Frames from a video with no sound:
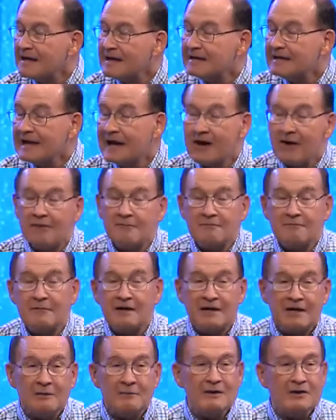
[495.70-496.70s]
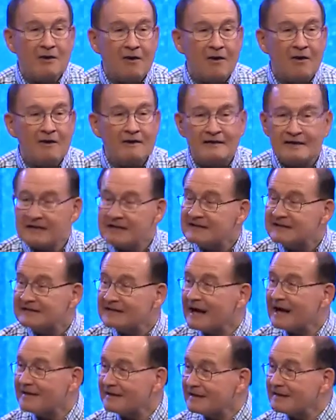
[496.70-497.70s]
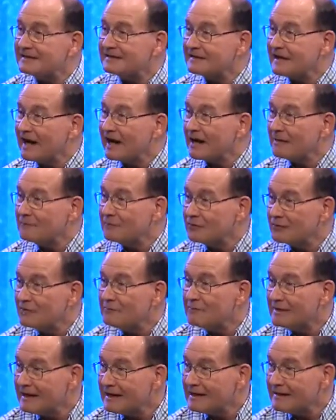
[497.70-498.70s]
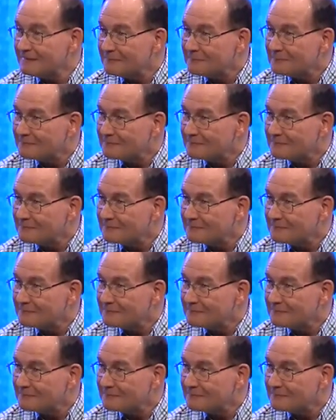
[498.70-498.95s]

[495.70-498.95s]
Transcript: Now, here we are on the inside of the asylum, you and me.